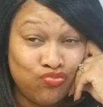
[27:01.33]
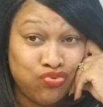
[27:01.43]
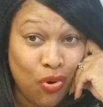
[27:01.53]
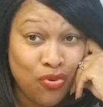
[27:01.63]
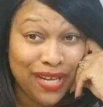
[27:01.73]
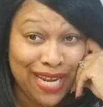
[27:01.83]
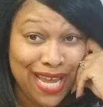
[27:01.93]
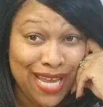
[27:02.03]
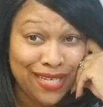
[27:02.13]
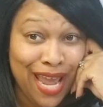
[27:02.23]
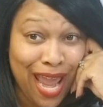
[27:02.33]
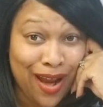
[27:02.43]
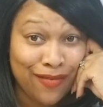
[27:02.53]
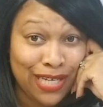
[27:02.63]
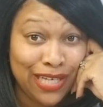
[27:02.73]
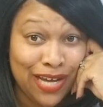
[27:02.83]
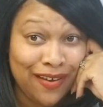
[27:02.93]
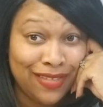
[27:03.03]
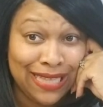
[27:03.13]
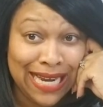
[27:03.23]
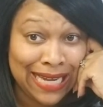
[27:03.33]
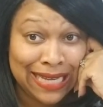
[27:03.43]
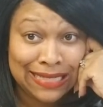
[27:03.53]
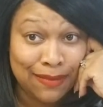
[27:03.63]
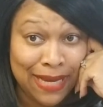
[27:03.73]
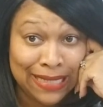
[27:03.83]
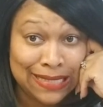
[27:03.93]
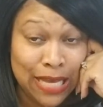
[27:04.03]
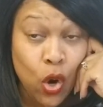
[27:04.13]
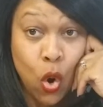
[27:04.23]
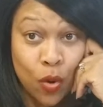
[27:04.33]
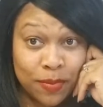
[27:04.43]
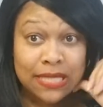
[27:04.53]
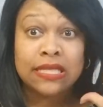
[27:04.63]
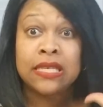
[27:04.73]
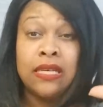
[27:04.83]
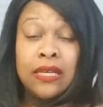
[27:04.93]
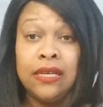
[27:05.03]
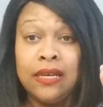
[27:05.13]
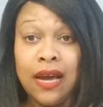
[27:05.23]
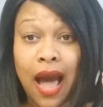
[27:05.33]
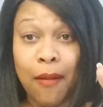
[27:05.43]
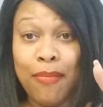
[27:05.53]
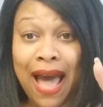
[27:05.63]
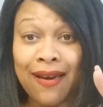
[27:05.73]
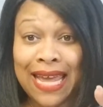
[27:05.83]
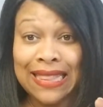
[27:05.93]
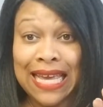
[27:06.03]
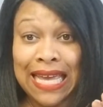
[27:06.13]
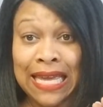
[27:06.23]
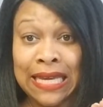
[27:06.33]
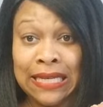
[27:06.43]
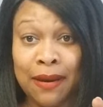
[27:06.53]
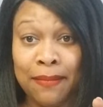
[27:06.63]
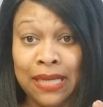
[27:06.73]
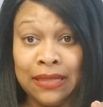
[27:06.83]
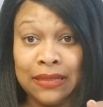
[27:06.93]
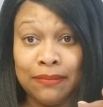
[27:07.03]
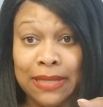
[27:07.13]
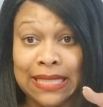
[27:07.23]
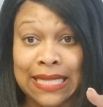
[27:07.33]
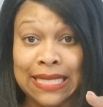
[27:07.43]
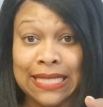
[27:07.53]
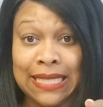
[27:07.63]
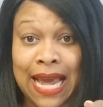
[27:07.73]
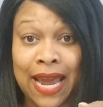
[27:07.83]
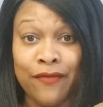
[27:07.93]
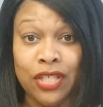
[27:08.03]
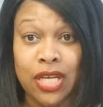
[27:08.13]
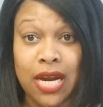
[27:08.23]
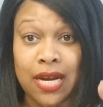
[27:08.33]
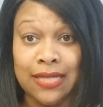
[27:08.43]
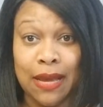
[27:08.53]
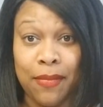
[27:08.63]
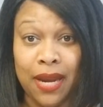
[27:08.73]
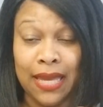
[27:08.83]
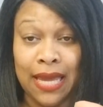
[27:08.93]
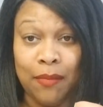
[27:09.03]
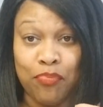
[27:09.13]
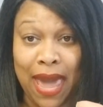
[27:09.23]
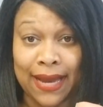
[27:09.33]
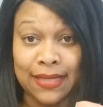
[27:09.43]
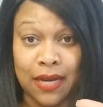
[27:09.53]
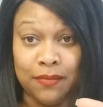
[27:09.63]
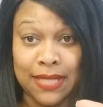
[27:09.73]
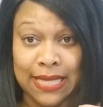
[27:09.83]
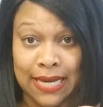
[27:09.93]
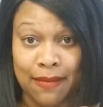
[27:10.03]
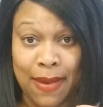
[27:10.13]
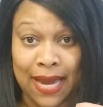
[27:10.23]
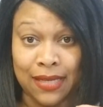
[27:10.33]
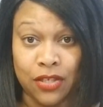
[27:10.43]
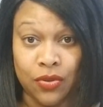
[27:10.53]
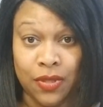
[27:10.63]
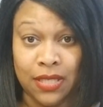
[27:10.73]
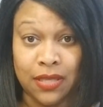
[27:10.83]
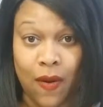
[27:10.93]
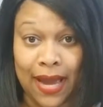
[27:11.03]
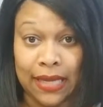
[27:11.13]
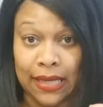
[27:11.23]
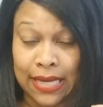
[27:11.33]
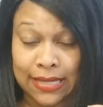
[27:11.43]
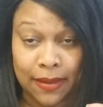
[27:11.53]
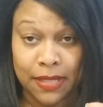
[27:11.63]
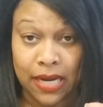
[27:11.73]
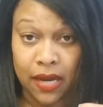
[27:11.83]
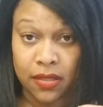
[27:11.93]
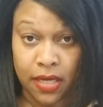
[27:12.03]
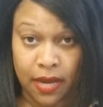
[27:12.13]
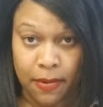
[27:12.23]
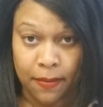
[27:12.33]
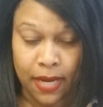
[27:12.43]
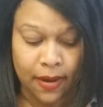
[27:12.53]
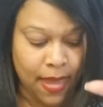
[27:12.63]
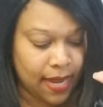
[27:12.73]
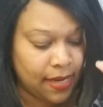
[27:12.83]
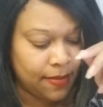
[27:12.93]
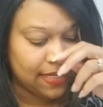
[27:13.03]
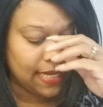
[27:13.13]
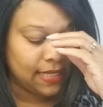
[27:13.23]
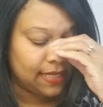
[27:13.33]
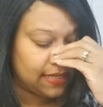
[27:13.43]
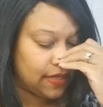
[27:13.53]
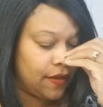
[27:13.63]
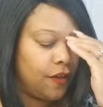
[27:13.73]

broken in, carried, loved, and then I guess somebody said, oops, I'm about at the end of my, my 60 day returns. I better get it packed up and send it back to Dooney so I can get something else or get my money back. Let me say this.